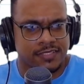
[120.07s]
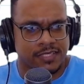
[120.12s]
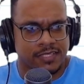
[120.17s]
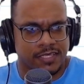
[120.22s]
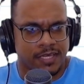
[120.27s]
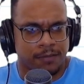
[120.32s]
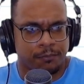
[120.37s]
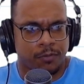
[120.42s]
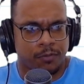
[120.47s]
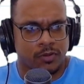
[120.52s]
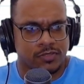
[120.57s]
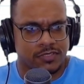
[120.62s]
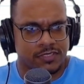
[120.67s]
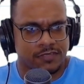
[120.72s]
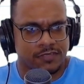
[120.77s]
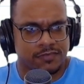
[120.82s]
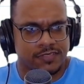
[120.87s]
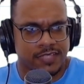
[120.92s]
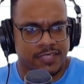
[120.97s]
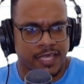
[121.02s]
and get a
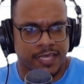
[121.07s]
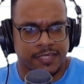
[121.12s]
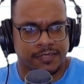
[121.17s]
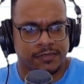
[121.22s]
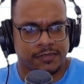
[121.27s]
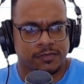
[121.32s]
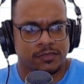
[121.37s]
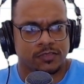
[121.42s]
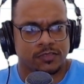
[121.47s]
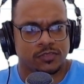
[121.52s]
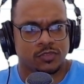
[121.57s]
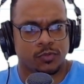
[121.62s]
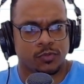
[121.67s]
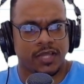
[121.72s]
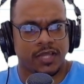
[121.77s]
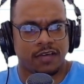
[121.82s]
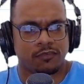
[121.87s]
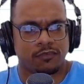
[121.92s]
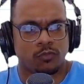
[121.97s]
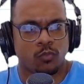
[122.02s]
positive sign. So we'll
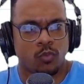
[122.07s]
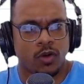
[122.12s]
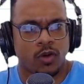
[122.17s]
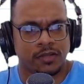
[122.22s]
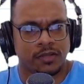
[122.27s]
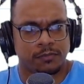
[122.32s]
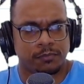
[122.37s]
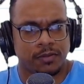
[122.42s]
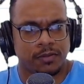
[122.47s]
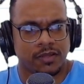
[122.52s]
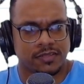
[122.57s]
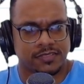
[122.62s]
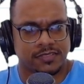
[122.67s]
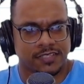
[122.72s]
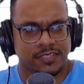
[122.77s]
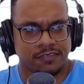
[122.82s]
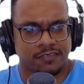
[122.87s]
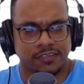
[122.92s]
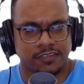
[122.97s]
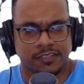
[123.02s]
have 1 +
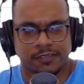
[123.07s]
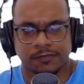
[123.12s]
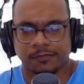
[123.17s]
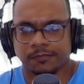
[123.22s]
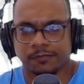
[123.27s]
7.